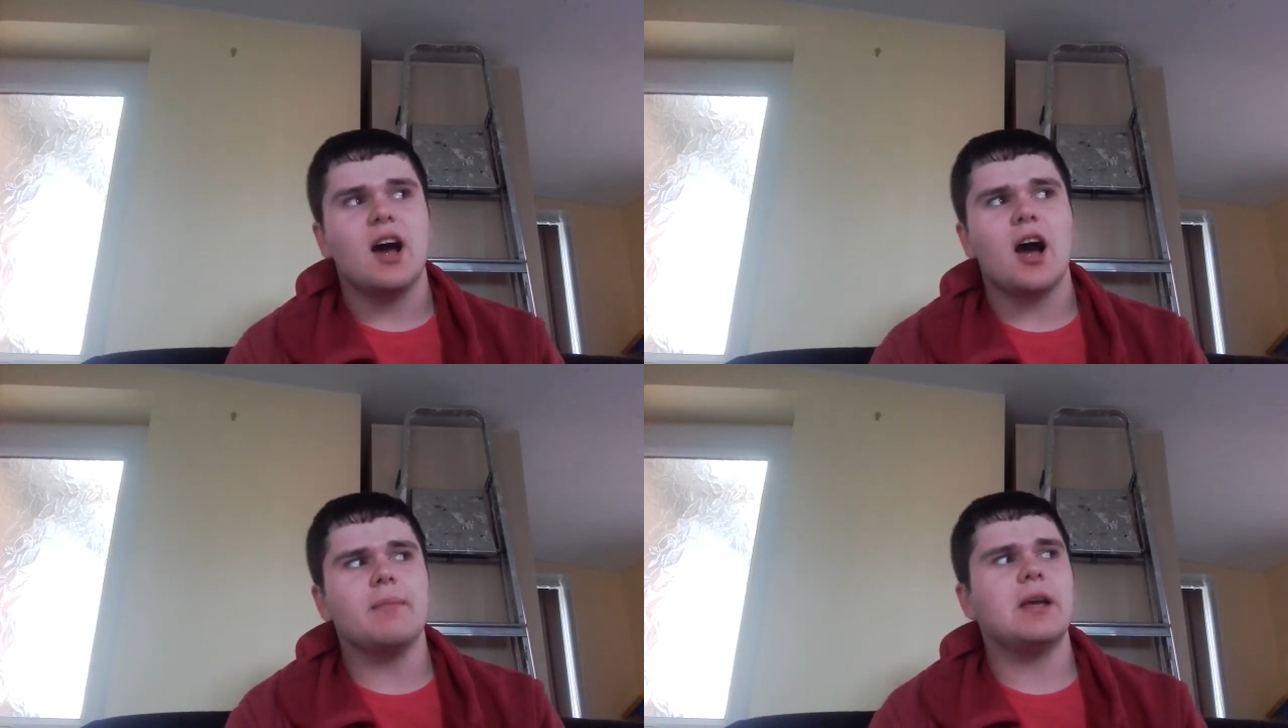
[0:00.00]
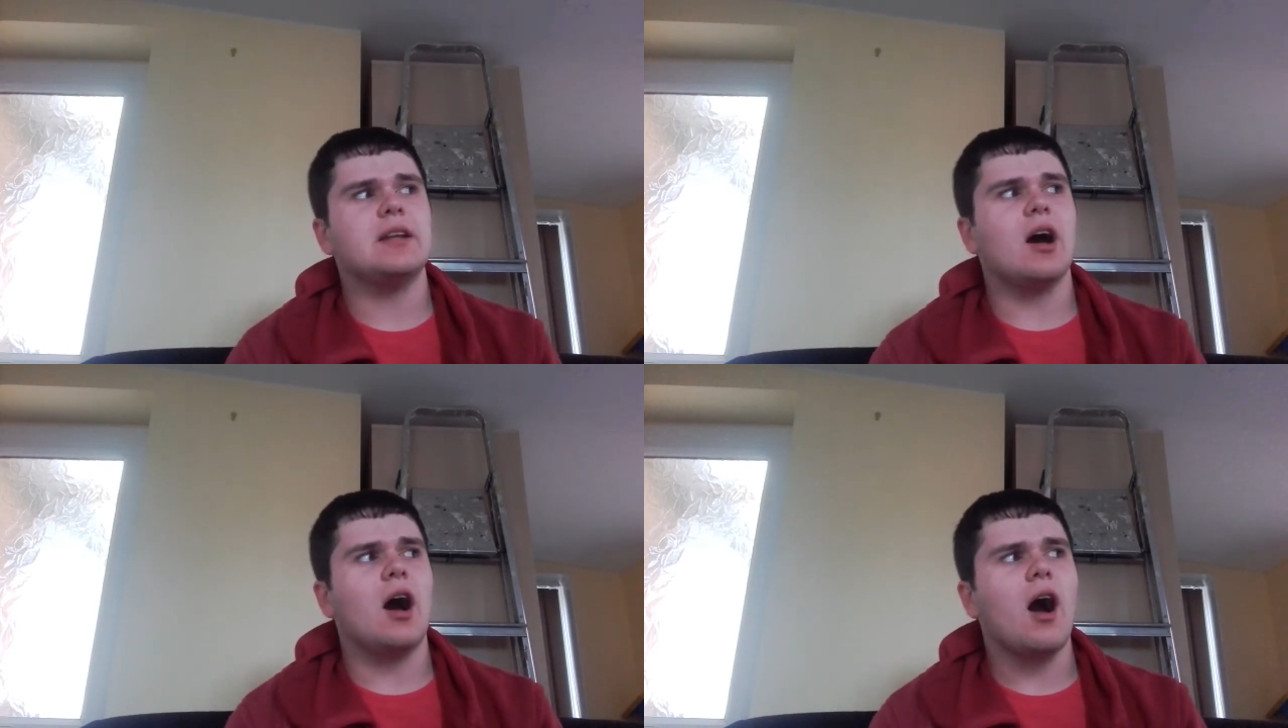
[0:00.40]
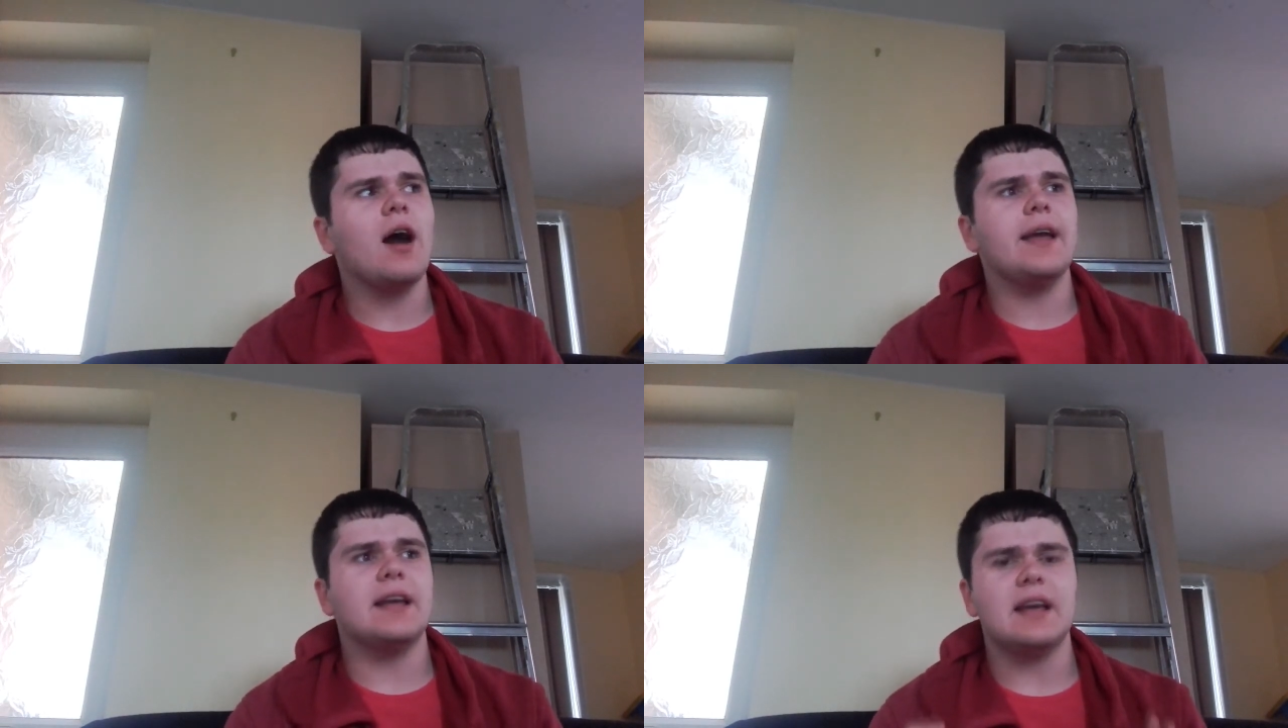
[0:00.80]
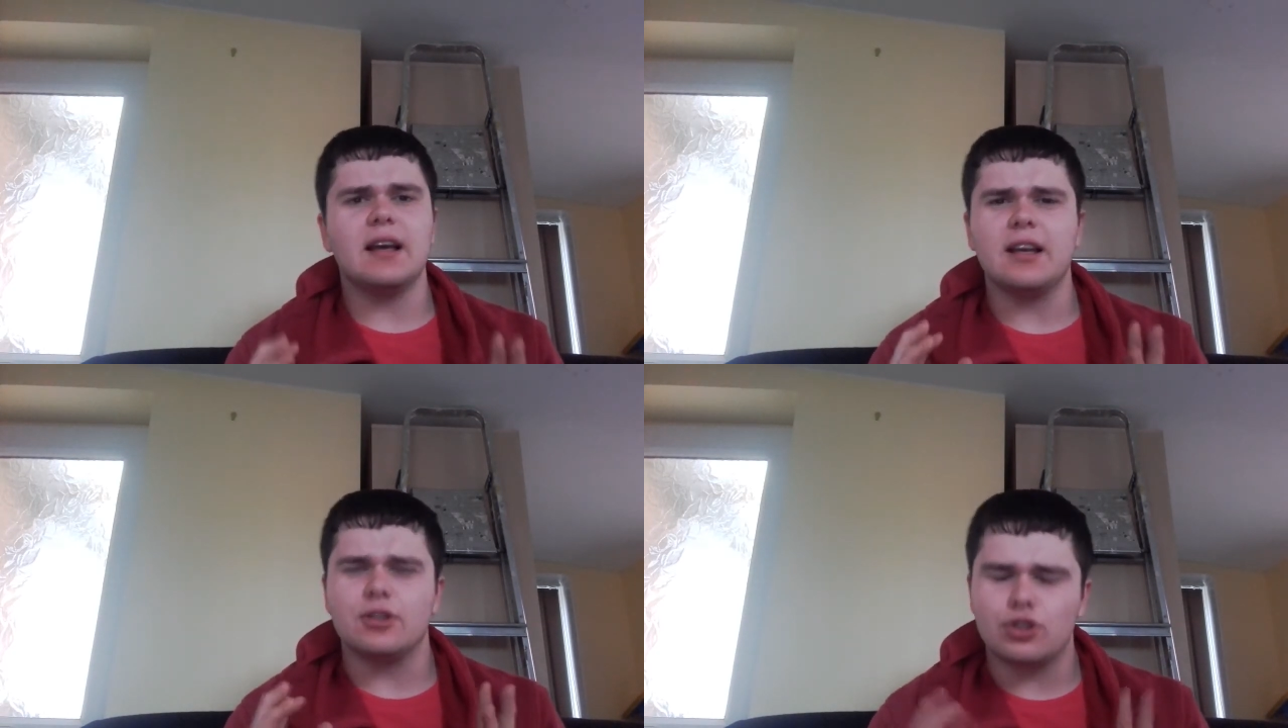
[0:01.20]
I mean, I
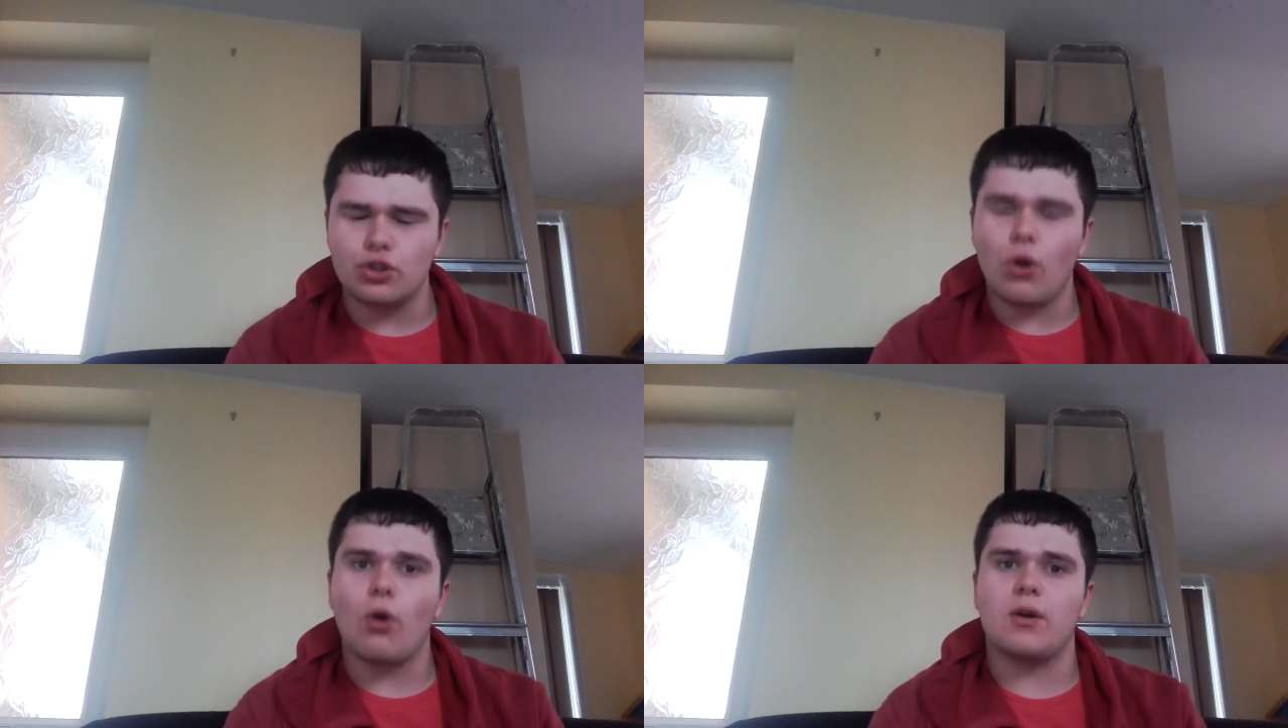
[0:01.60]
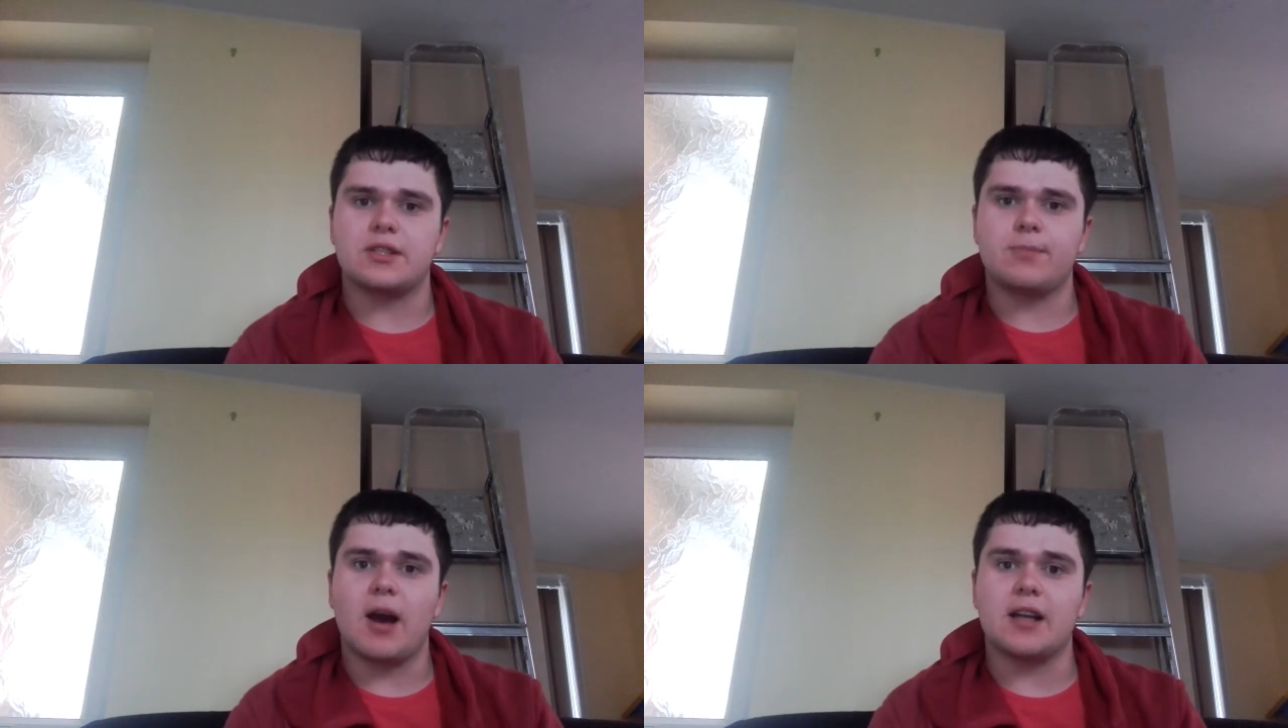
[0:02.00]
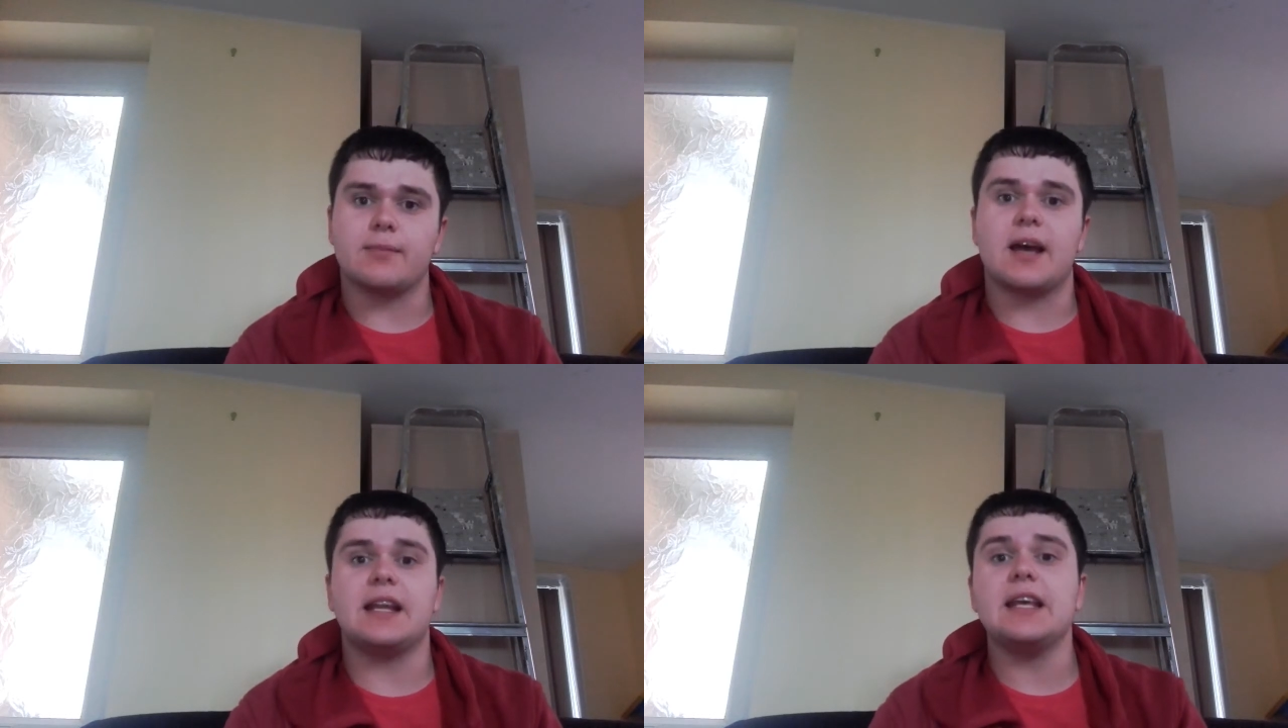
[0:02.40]
adore Spider-Man.